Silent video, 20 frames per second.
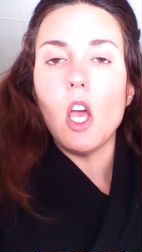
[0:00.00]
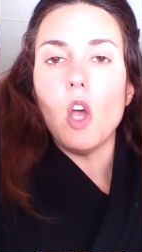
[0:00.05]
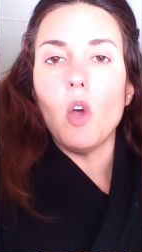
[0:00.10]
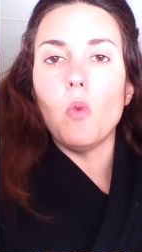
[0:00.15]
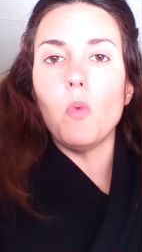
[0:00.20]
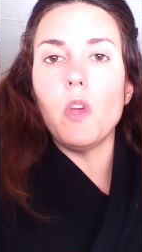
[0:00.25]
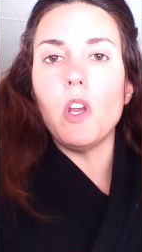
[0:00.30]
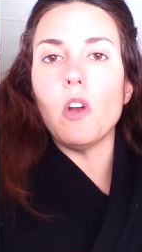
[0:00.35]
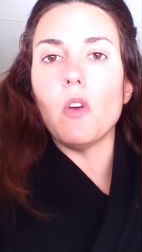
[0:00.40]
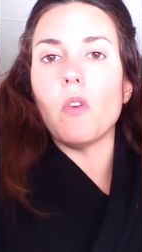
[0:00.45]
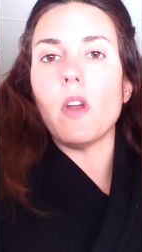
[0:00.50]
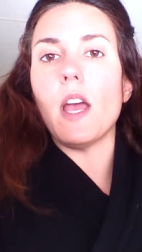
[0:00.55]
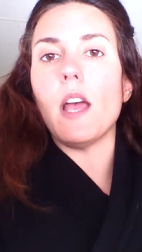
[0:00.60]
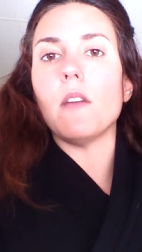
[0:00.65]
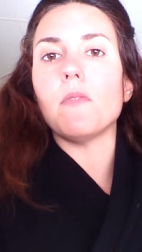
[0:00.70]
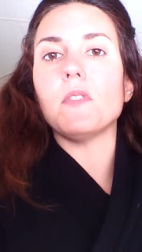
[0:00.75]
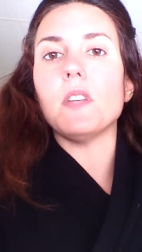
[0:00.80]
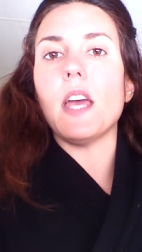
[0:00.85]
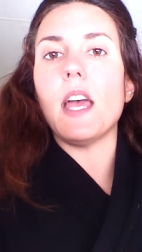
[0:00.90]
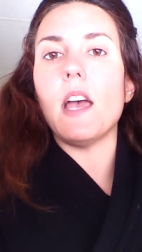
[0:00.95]
we don't
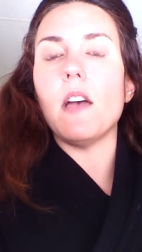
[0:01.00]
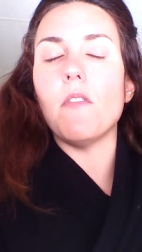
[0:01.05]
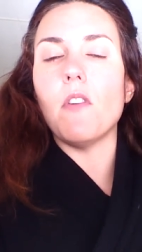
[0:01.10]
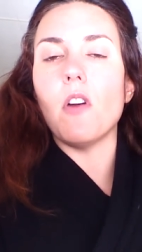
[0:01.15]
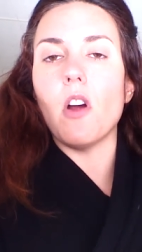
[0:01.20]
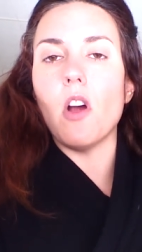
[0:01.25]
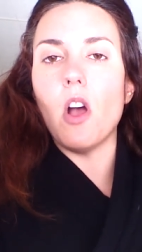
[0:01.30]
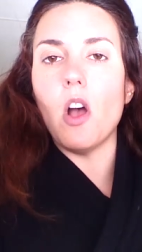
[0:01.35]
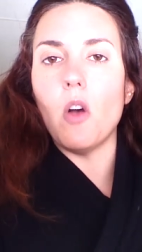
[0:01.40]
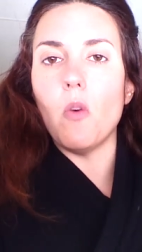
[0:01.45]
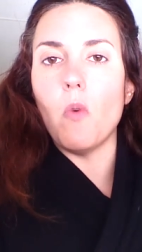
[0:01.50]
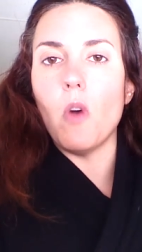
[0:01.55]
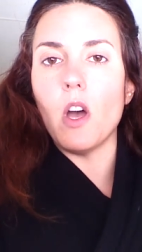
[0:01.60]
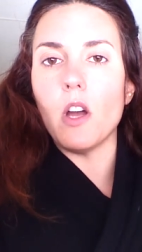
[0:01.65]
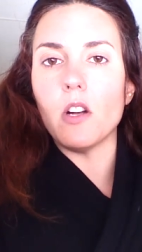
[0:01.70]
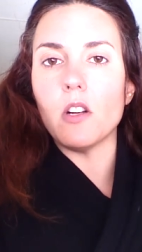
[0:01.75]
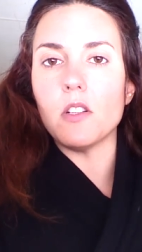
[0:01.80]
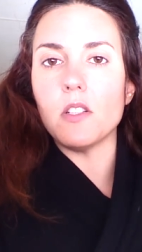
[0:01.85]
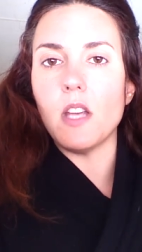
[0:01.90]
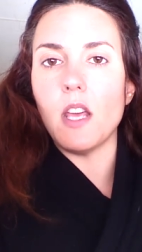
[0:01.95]
have to have our hot
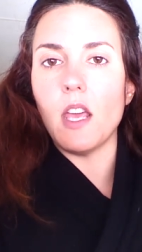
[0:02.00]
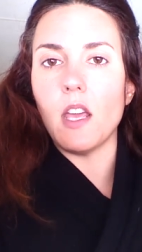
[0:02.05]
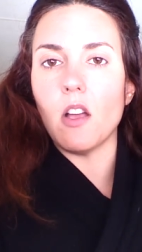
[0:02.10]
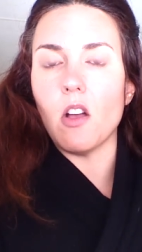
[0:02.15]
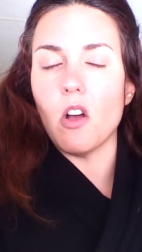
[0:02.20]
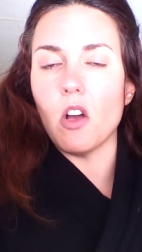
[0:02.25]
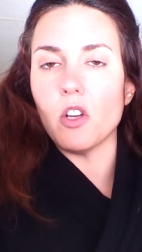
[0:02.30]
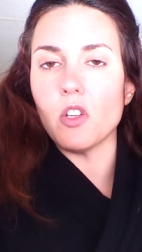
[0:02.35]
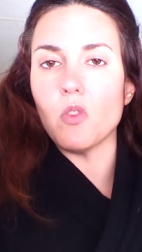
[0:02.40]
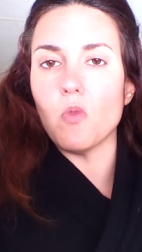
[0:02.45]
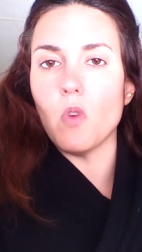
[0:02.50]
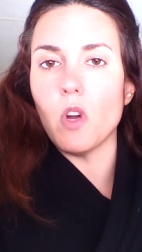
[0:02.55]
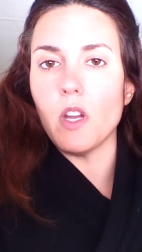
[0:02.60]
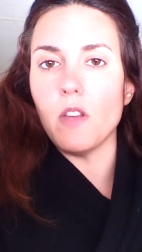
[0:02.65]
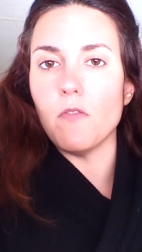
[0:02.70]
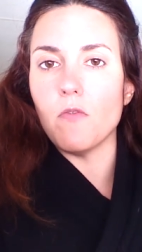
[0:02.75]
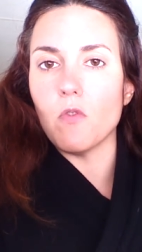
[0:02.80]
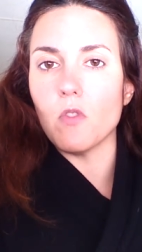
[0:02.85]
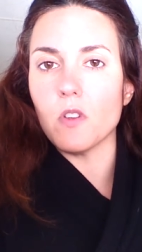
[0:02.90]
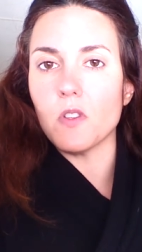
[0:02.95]
water tank on
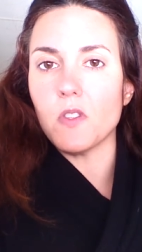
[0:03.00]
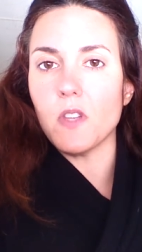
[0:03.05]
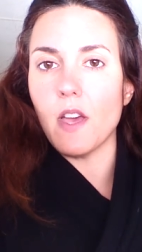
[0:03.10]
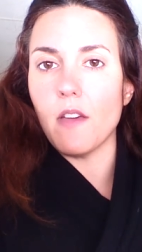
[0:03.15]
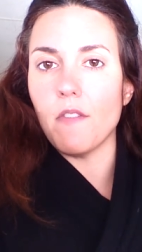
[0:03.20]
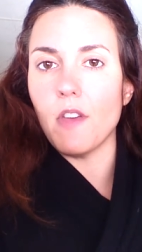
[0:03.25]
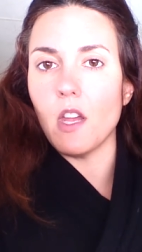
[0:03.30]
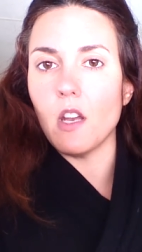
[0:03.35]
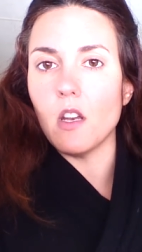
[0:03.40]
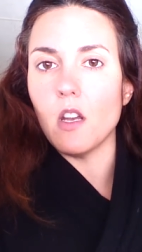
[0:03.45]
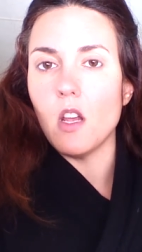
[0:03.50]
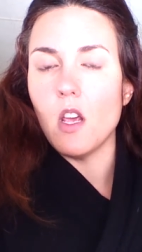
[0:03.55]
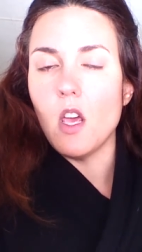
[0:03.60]
24-7